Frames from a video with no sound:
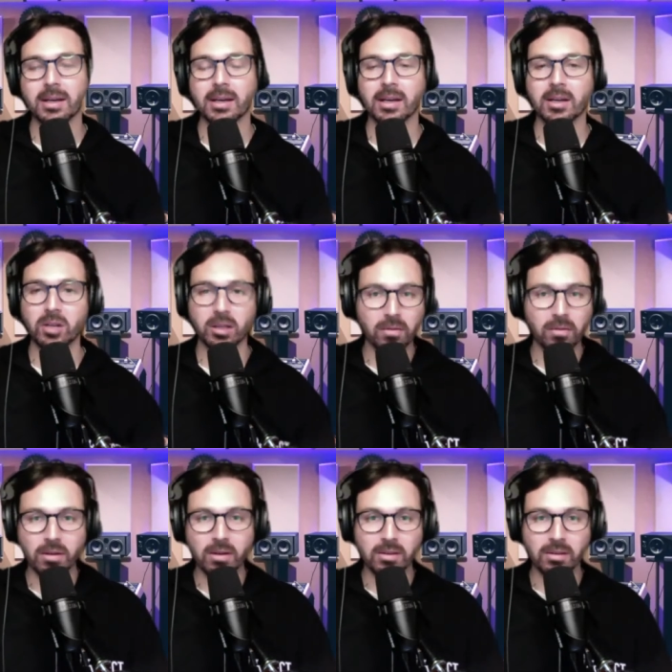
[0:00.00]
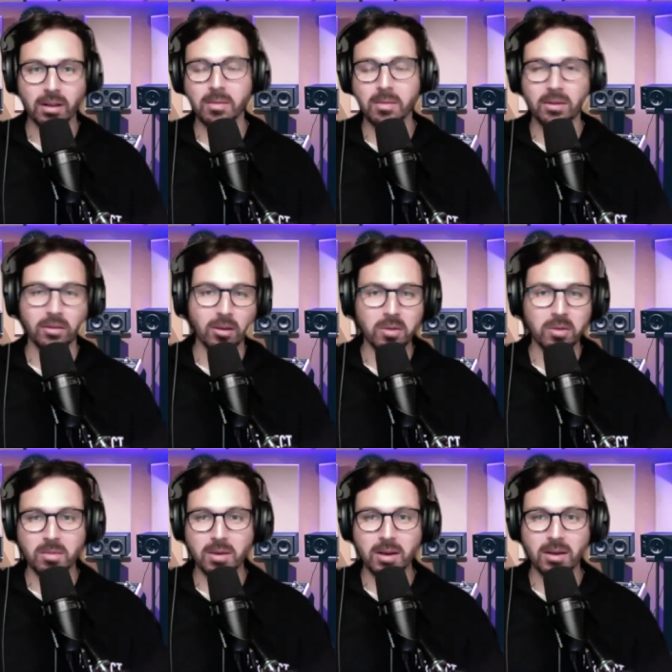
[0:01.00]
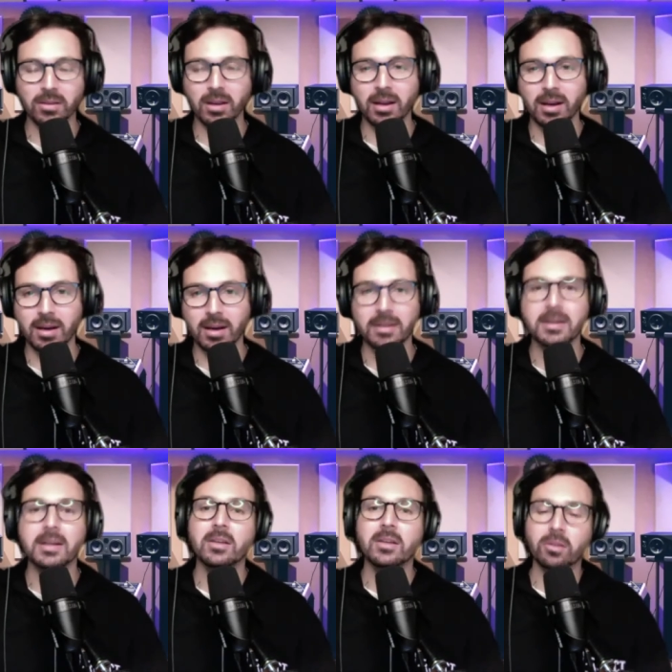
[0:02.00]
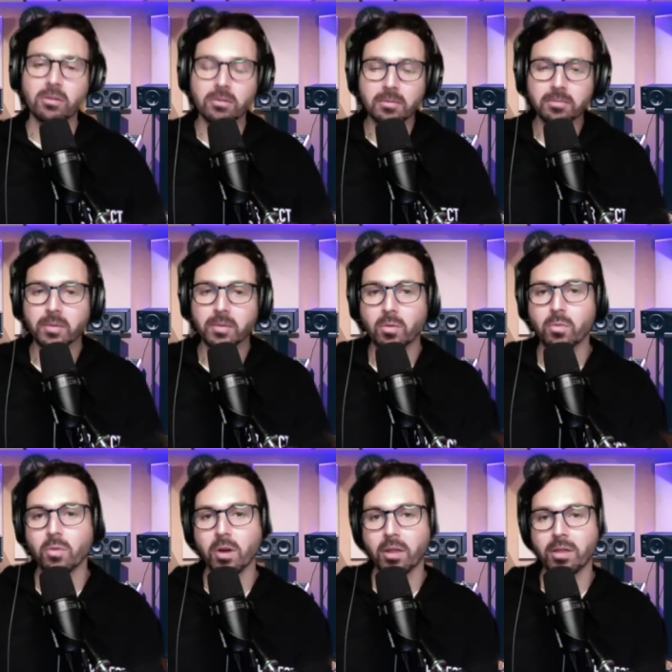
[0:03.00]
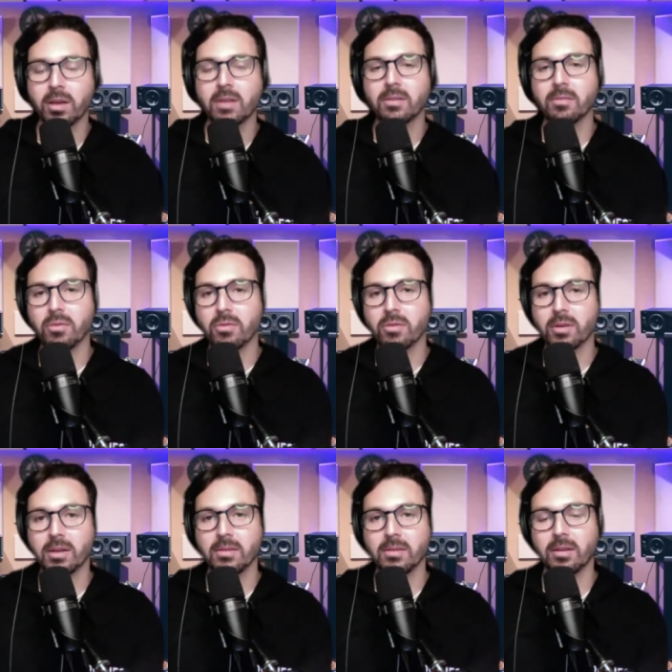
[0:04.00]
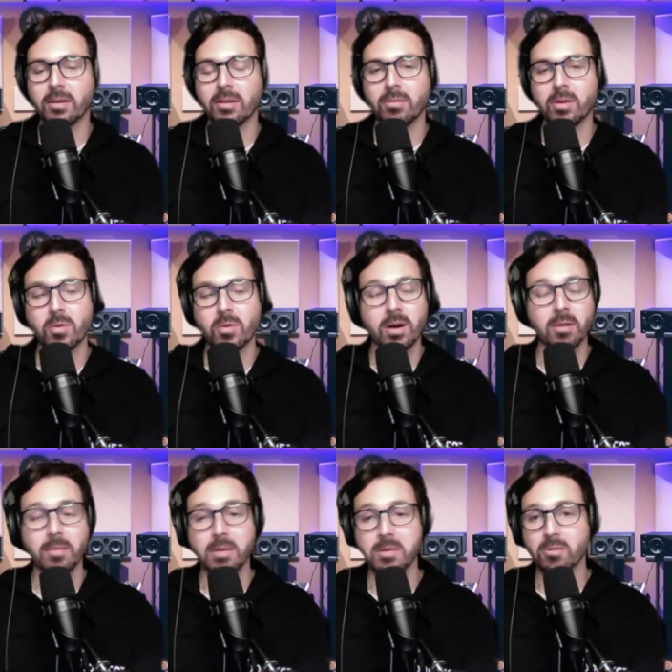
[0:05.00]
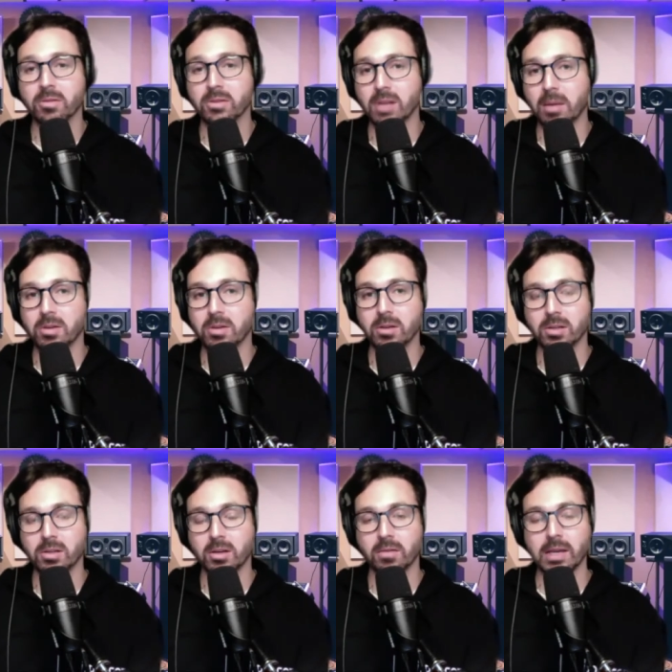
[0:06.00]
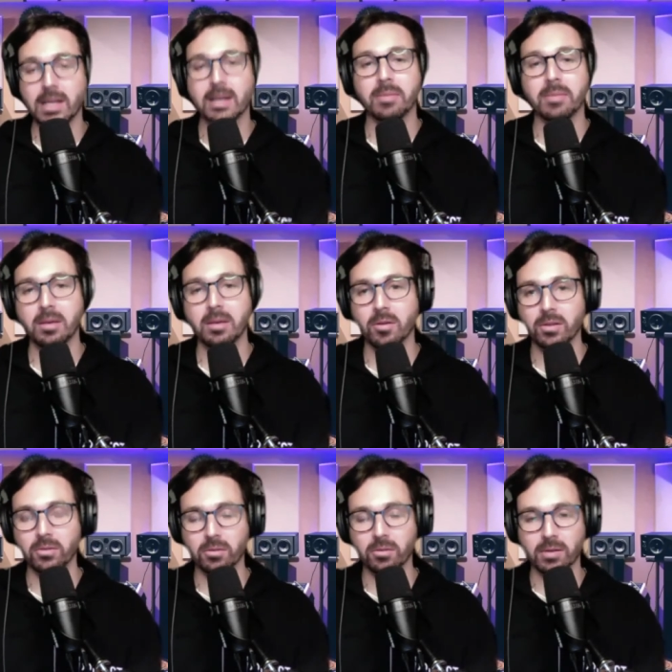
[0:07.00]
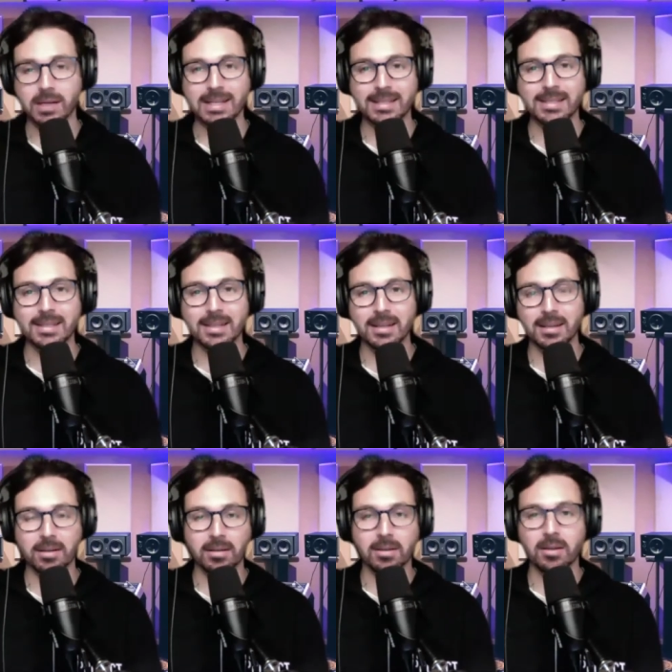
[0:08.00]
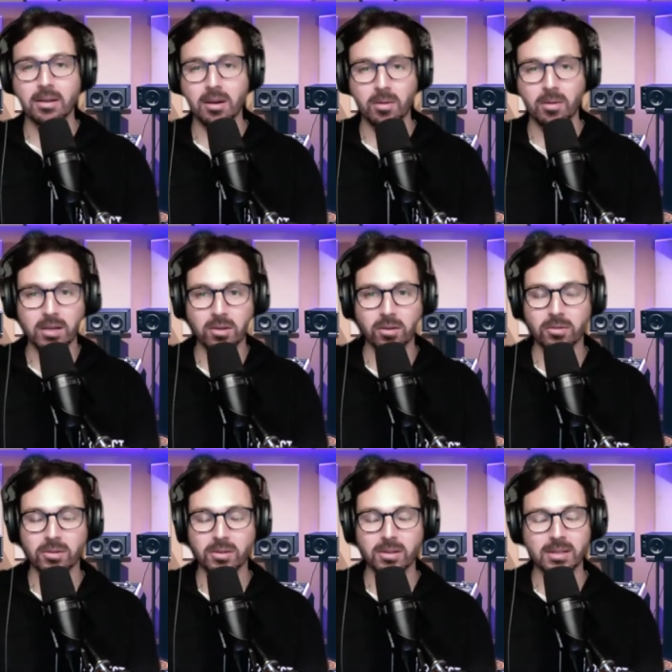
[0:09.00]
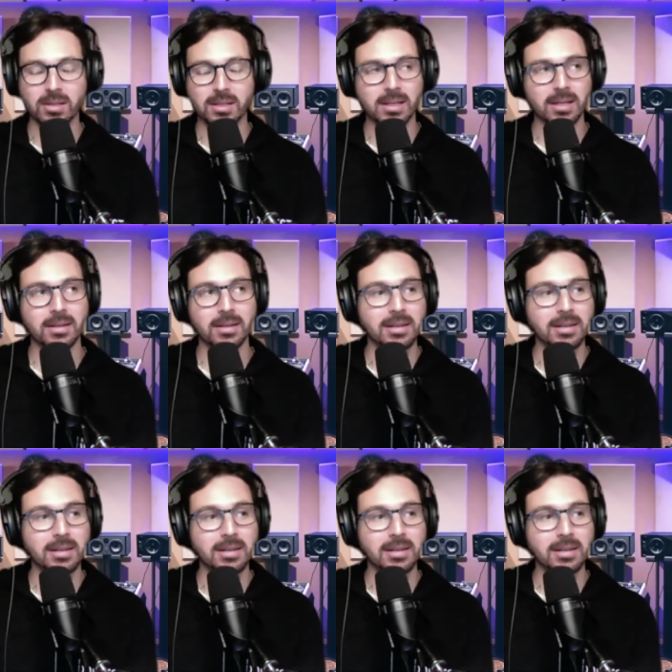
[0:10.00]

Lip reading: check the various elements, open your mouth, say, So what I think is important is when maybe you're establishing yourself in a PMO that's already existing, and I want to get your thoughts on this in a second,